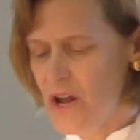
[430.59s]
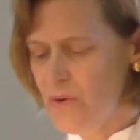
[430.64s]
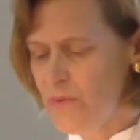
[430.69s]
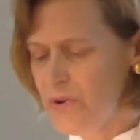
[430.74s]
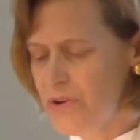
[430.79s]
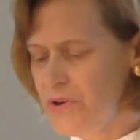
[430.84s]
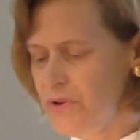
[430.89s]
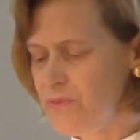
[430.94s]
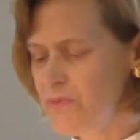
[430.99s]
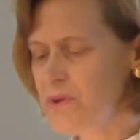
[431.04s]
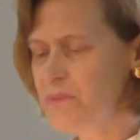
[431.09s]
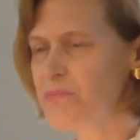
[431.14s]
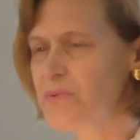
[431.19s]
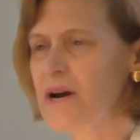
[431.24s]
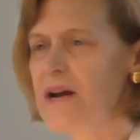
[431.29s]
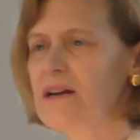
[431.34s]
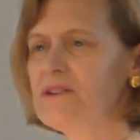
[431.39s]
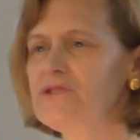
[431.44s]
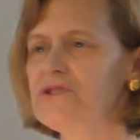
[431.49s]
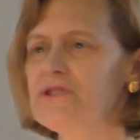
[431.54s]
We human
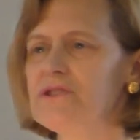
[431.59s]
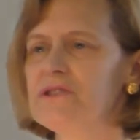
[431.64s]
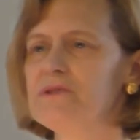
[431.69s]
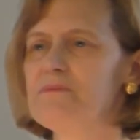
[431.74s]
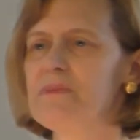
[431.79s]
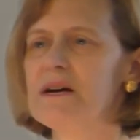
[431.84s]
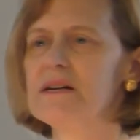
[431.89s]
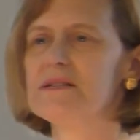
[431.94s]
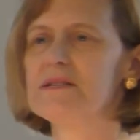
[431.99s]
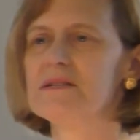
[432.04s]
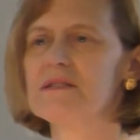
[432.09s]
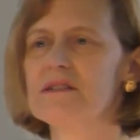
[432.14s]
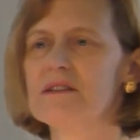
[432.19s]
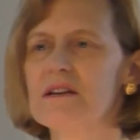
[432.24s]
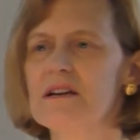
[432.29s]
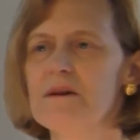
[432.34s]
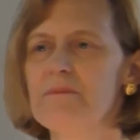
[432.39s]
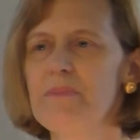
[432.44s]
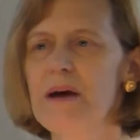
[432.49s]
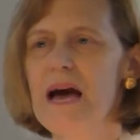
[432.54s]
branches must
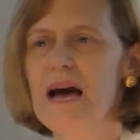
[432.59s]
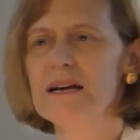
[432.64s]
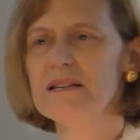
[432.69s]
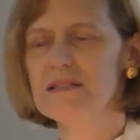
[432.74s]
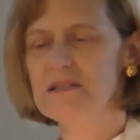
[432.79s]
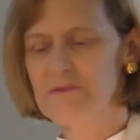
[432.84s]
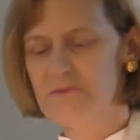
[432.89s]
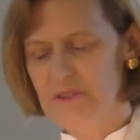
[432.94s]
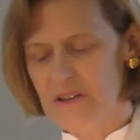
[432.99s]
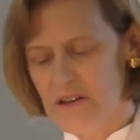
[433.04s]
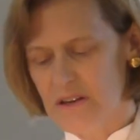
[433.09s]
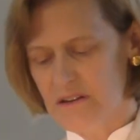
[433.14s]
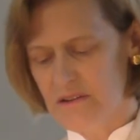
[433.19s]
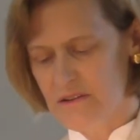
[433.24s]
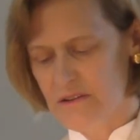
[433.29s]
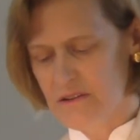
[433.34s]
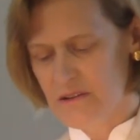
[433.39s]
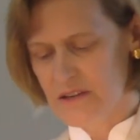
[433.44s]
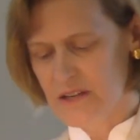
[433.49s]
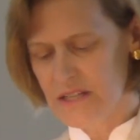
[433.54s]
passively
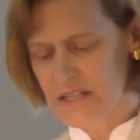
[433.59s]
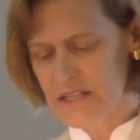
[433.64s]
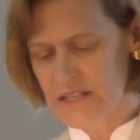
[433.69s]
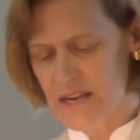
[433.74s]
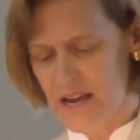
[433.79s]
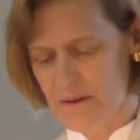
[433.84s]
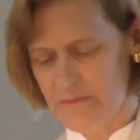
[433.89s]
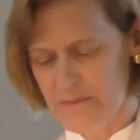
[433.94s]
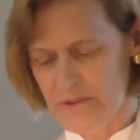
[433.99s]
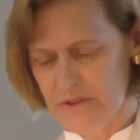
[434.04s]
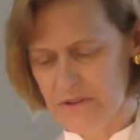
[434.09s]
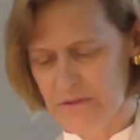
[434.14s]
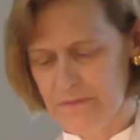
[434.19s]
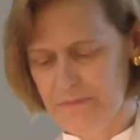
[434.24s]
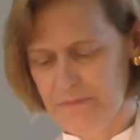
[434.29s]
accept.